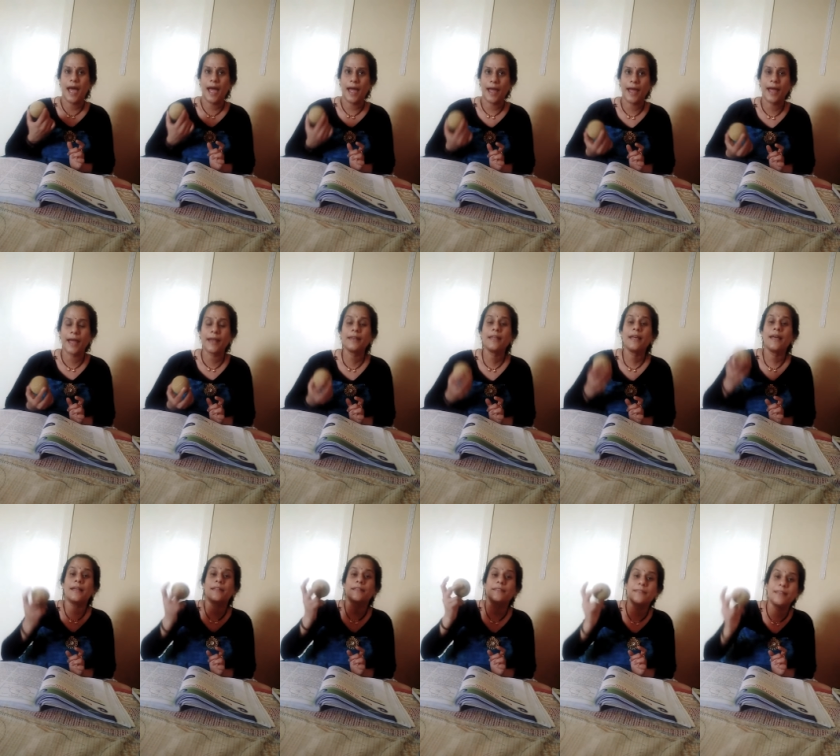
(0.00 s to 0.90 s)
and
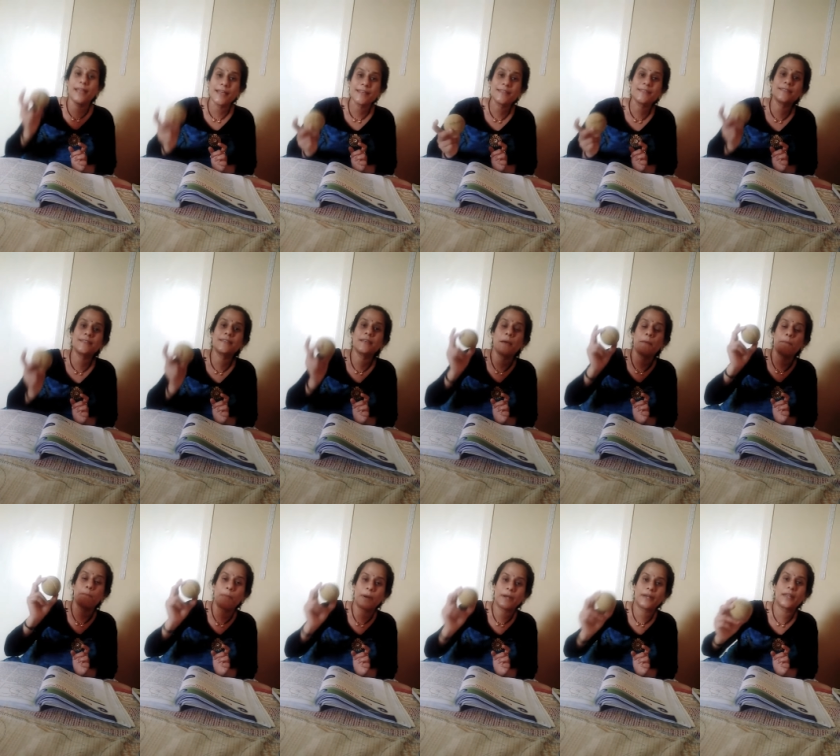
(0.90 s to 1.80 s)
this
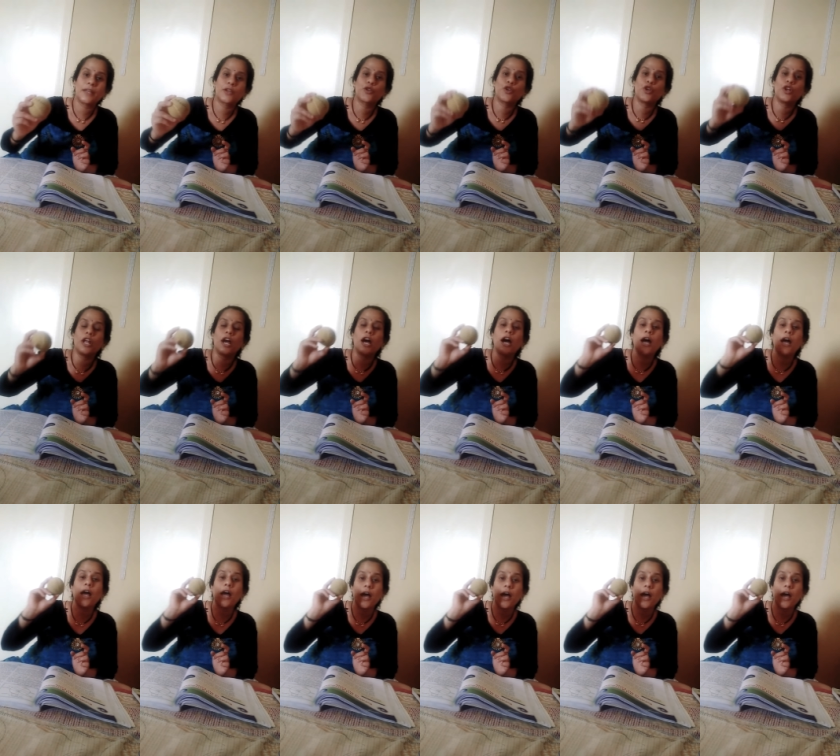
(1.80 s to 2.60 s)
particular